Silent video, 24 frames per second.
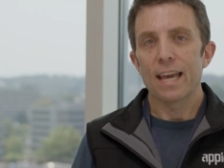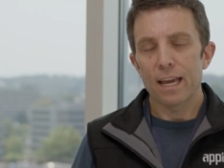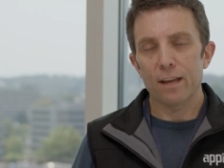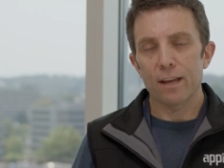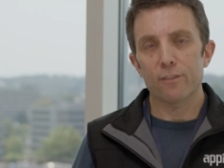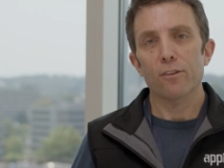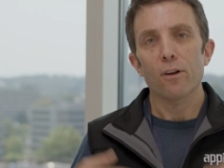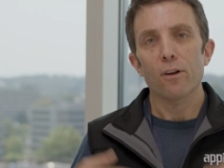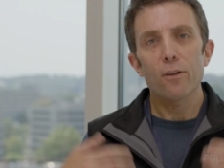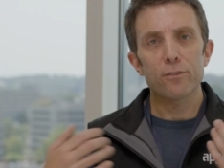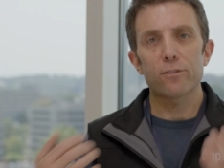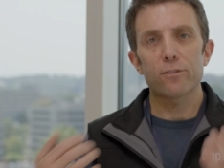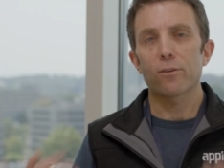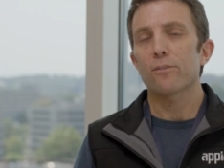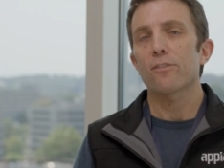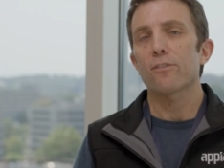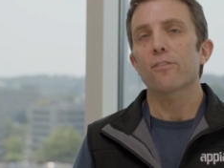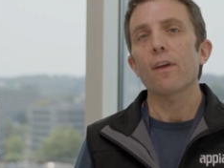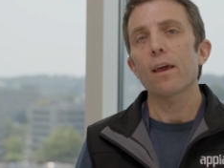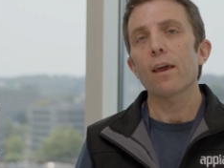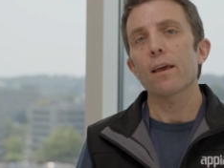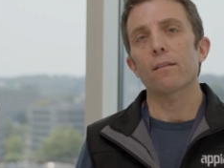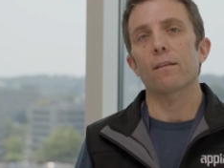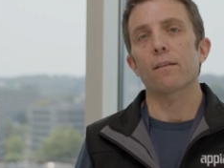It's also
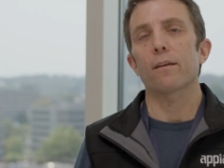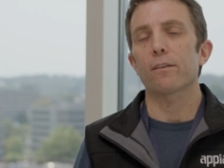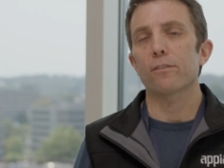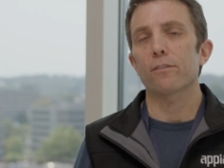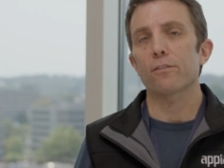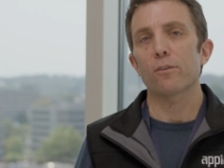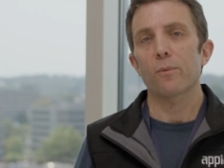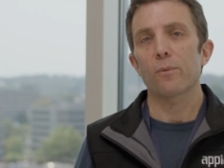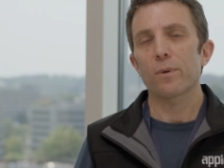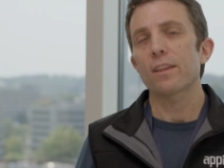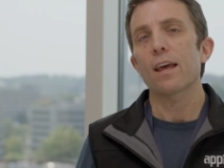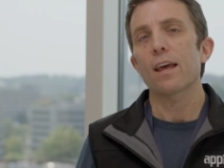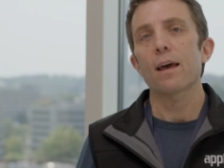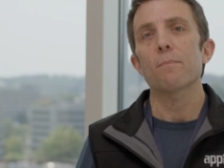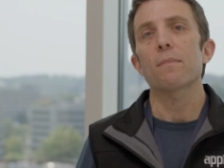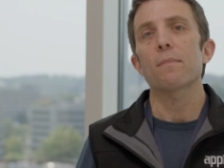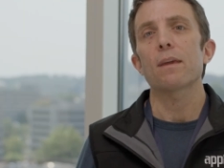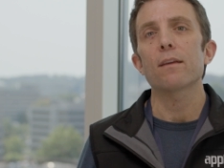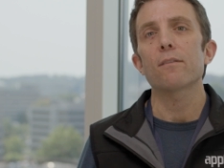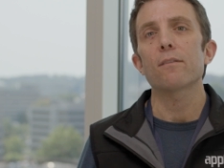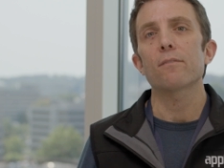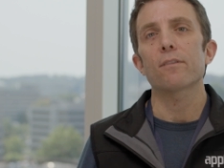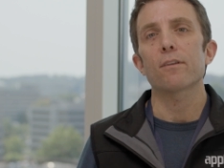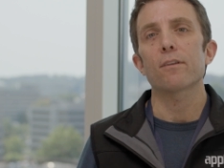stateless. So what that
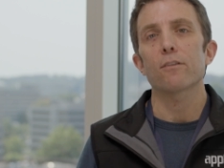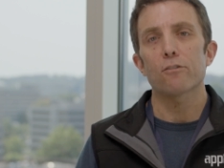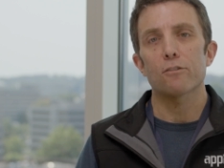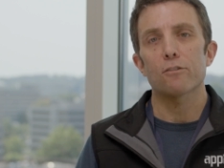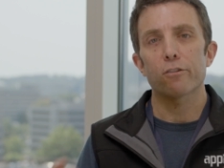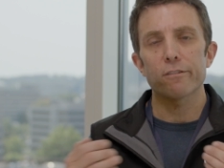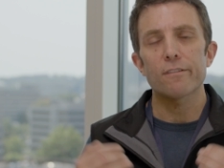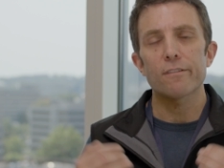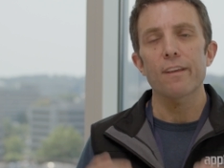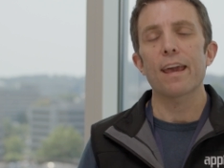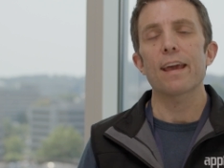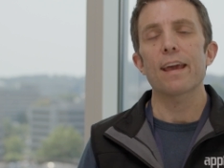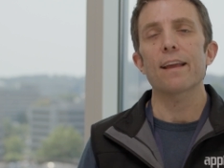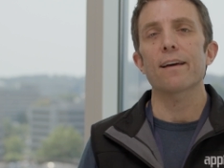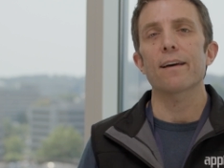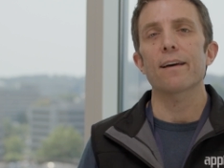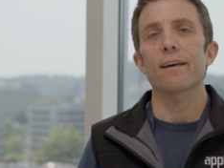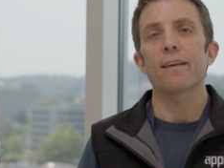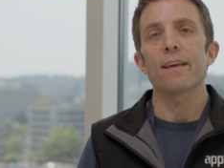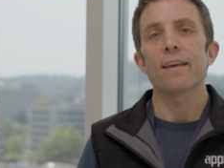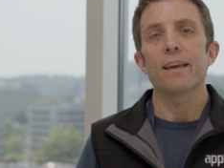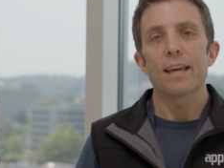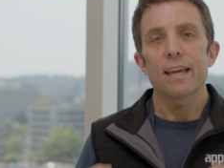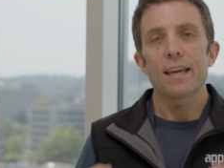means is your data